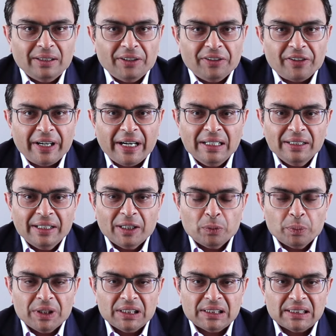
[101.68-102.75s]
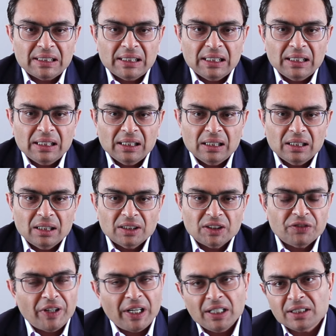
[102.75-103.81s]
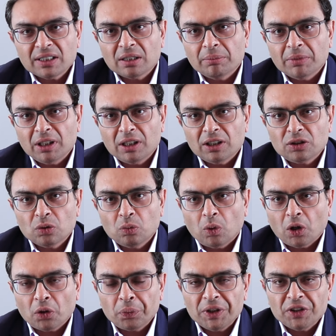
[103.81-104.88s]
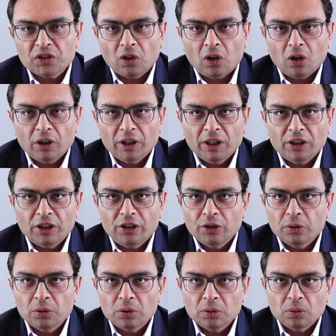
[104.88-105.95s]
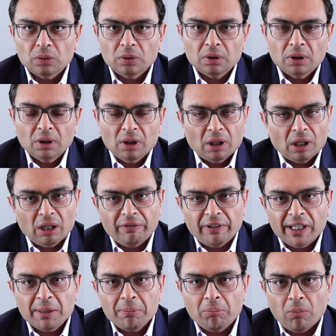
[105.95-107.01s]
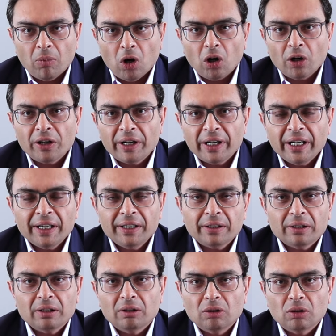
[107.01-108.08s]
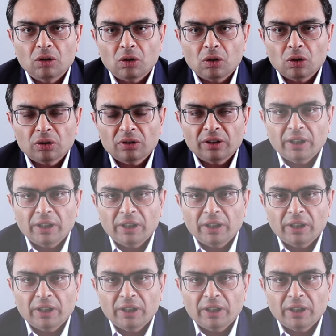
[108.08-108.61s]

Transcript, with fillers: the trend that we see is very similar to what we saw in Q2, a very moderate growth